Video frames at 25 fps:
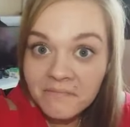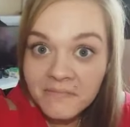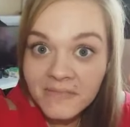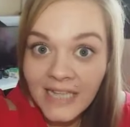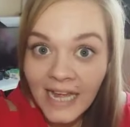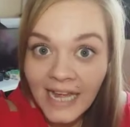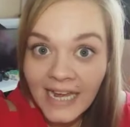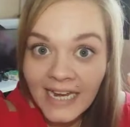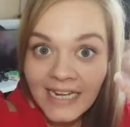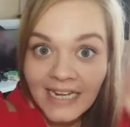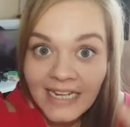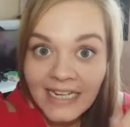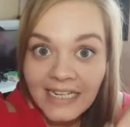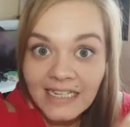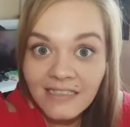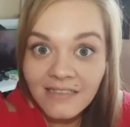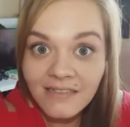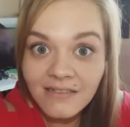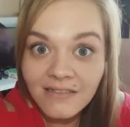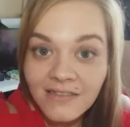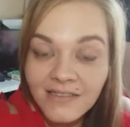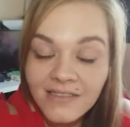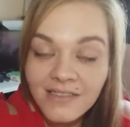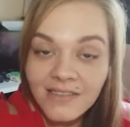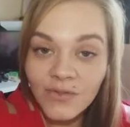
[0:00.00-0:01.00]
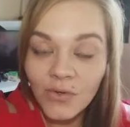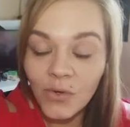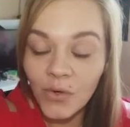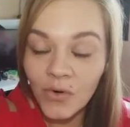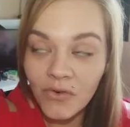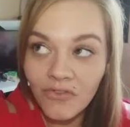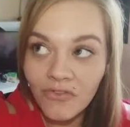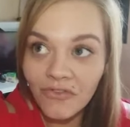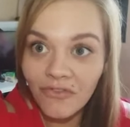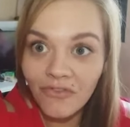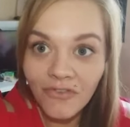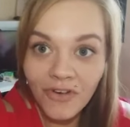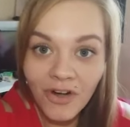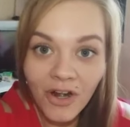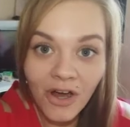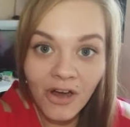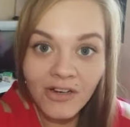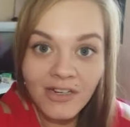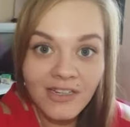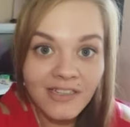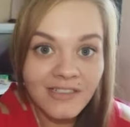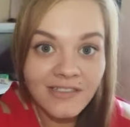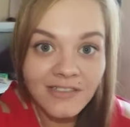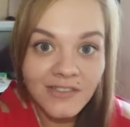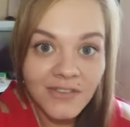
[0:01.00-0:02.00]
daily sort of
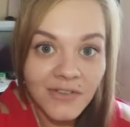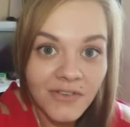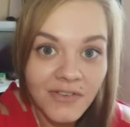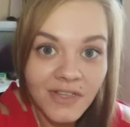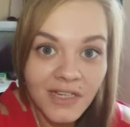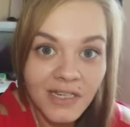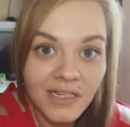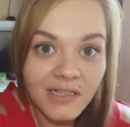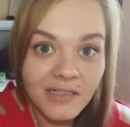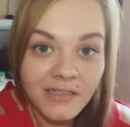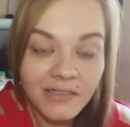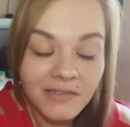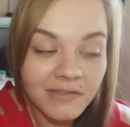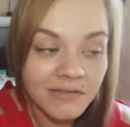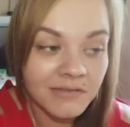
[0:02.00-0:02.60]
vlog and nothing